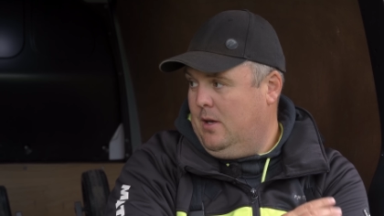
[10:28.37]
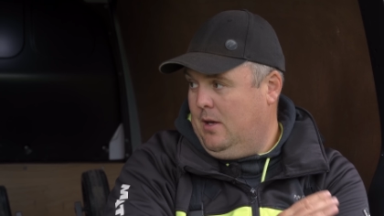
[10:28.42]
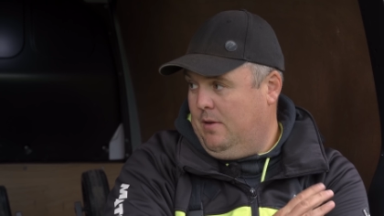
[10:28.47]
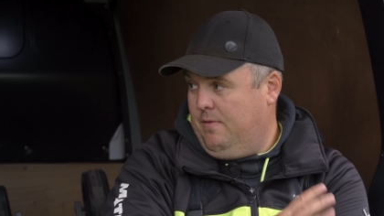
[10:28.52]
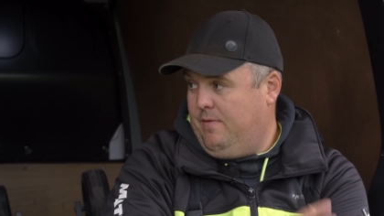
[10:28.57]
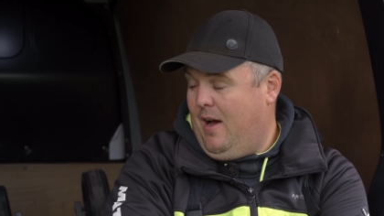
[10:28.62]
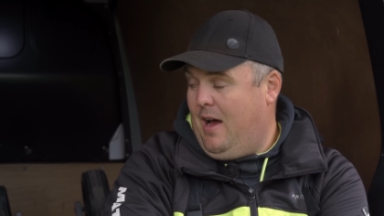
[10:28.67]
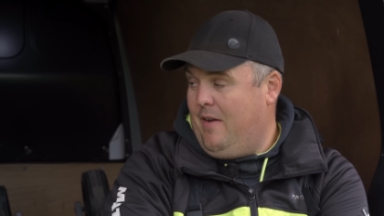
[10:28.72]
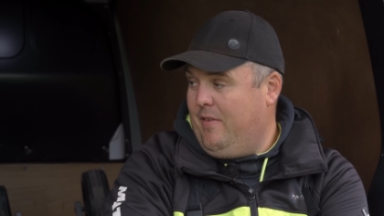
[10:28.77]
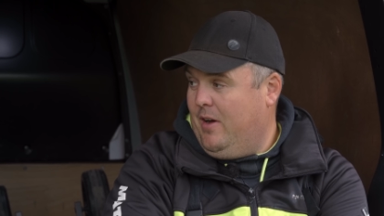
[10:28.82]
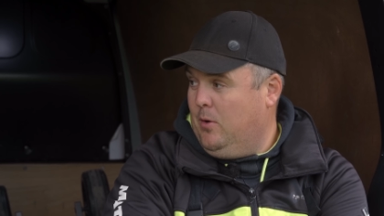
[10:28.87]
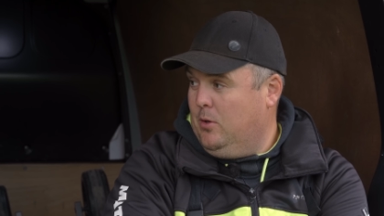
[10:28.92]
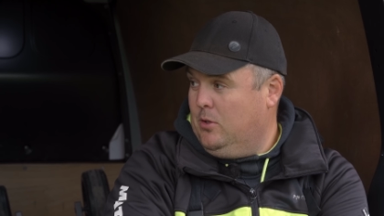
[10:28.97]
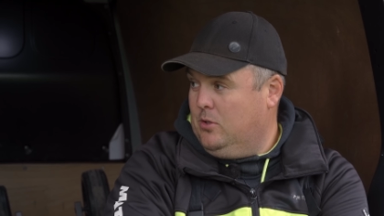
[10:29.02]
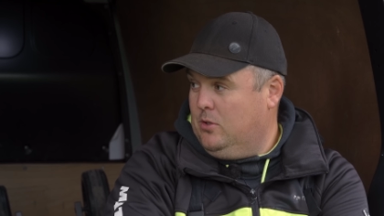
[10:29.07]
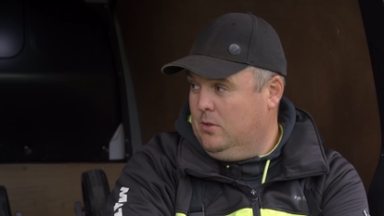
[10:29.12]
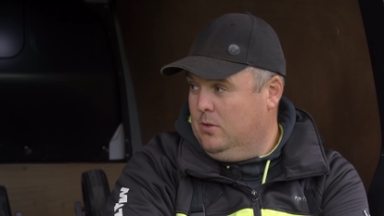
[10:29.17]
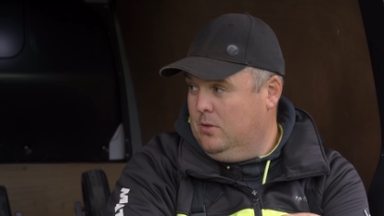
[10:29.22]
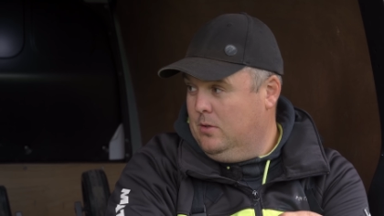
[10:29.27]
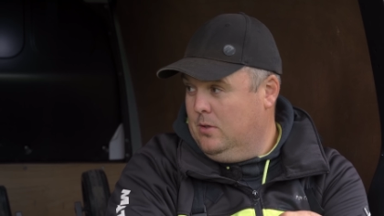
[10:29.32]
in five
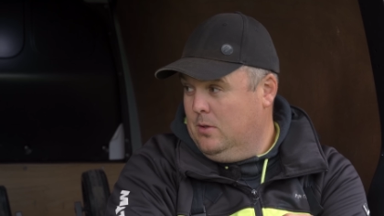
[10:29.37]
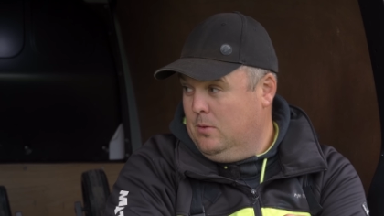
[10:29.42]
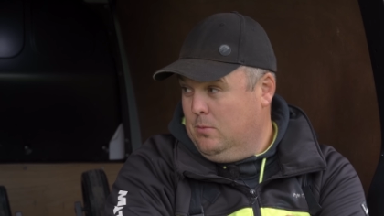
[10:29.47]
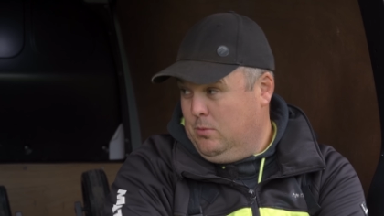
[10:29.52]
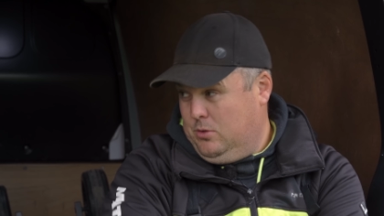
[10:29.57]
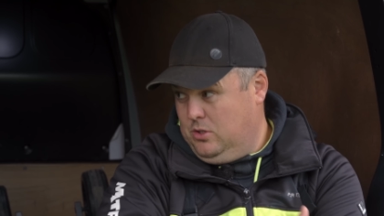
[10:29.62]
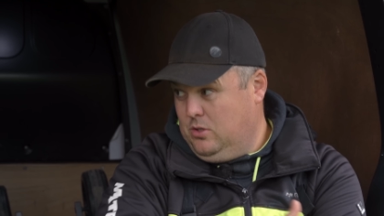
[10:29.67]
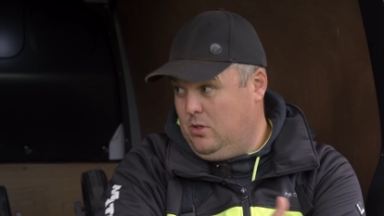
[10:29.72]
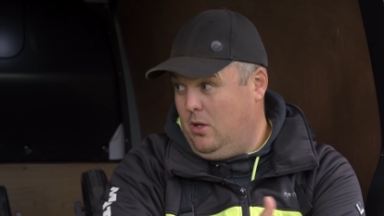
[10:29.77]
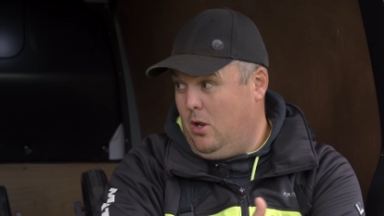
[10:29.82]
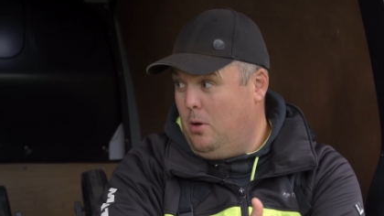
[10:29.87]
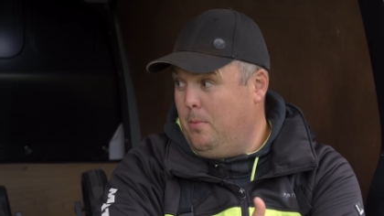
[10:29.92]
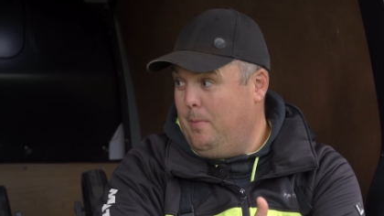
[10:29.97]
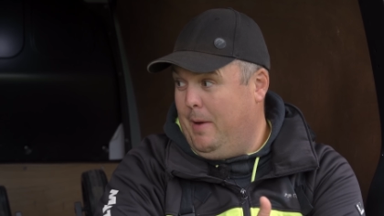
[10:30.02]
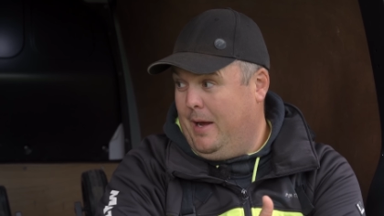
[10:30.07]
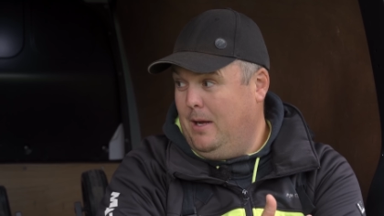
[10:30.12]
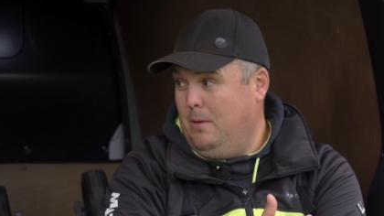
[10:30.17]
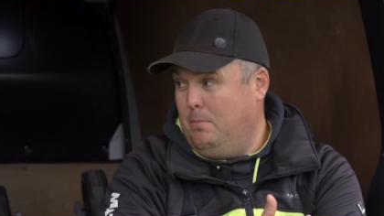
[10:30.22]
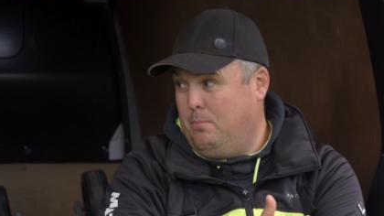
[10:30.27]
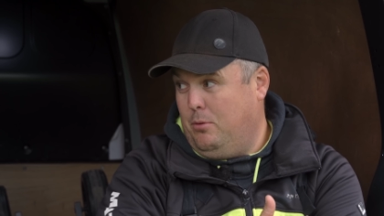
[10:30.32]
hours, which is a lot of
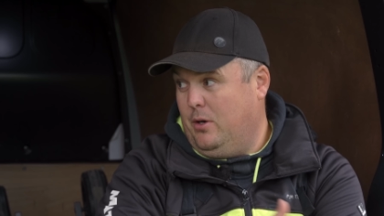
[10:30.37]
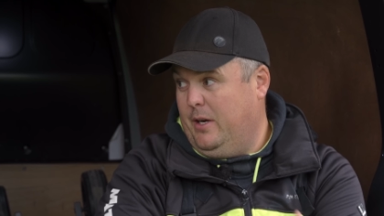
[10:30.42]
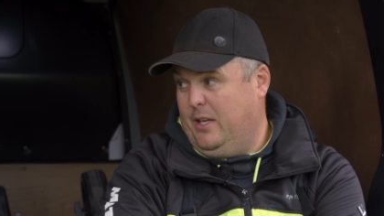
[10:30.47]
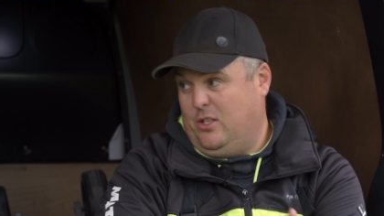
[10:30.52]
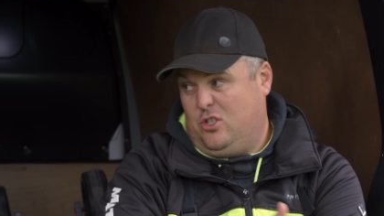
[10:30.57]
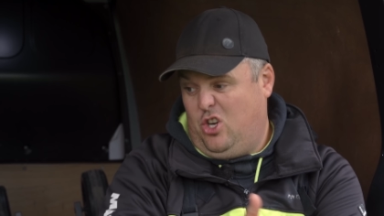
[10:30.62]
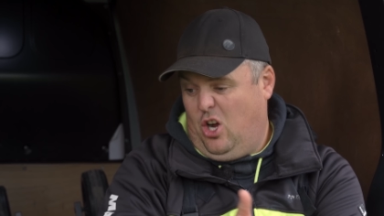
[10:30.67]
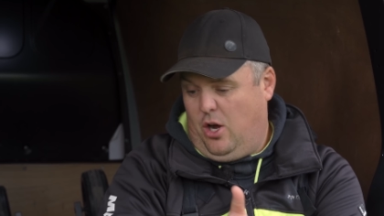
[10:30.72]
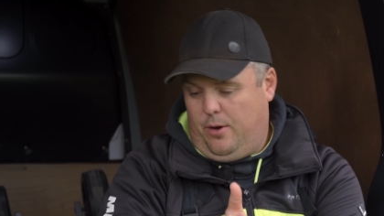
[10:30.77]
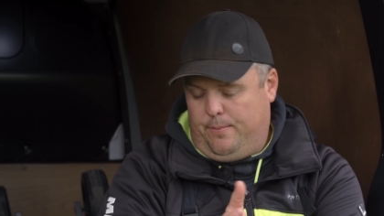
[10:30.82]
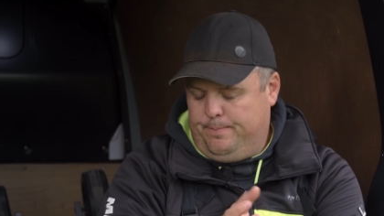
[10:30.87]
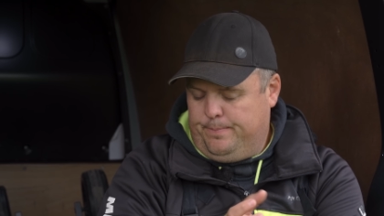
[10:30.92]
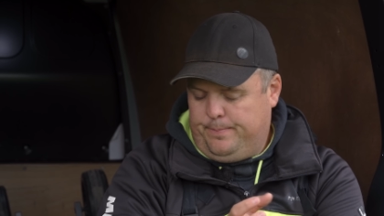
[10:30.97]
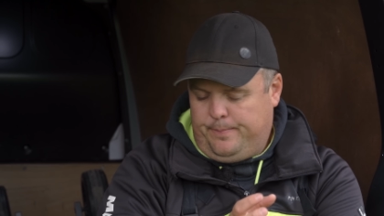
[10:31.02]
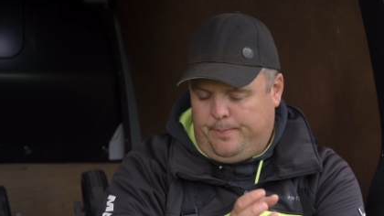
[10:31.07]
meat, but mm. it's not.